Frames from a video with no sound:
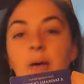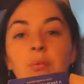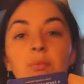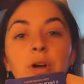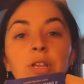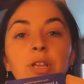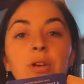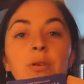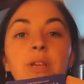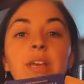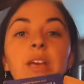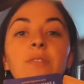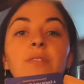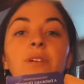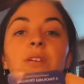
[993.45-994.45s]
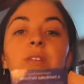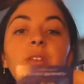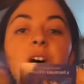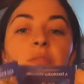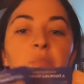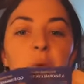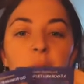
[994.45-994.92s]
when you give
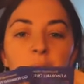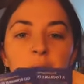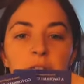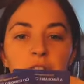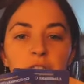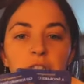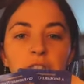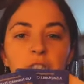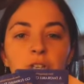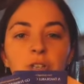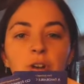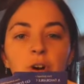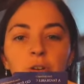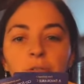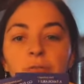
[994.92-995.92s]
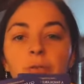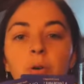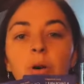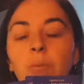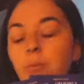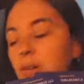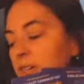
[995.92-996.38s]
yourself permission to go
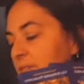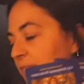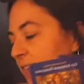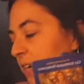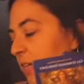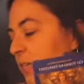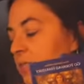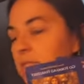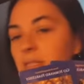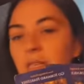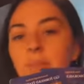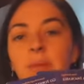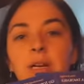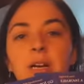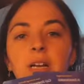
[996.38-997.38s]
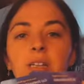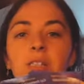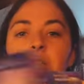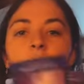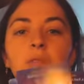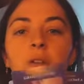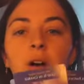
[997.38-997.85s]
forward fearlessly,
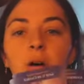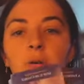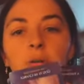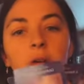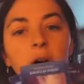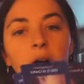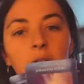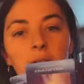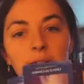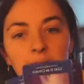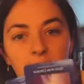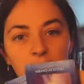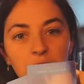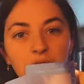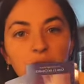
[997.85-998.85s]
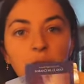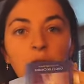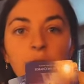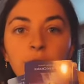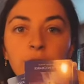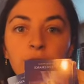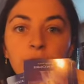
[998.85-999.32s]
because you know God is in
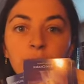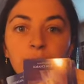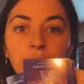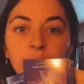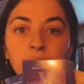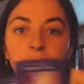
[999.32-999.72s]
charge.